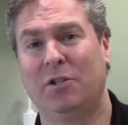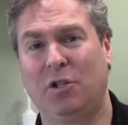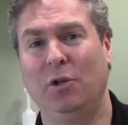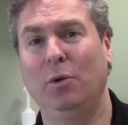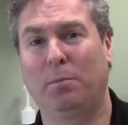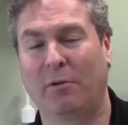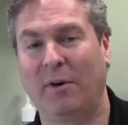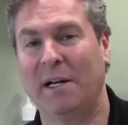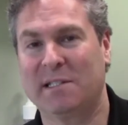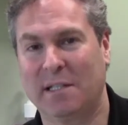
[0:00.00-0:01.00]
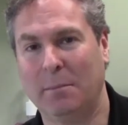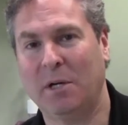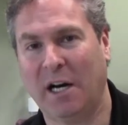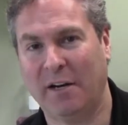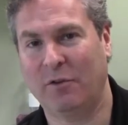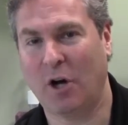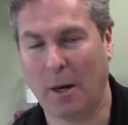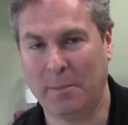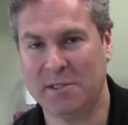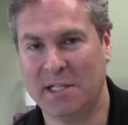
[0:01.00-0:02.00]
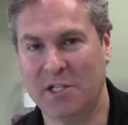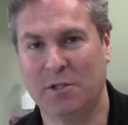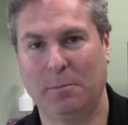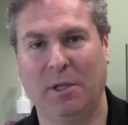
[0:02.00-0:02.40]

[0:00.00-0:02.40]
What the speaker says: to provide some kind of compensation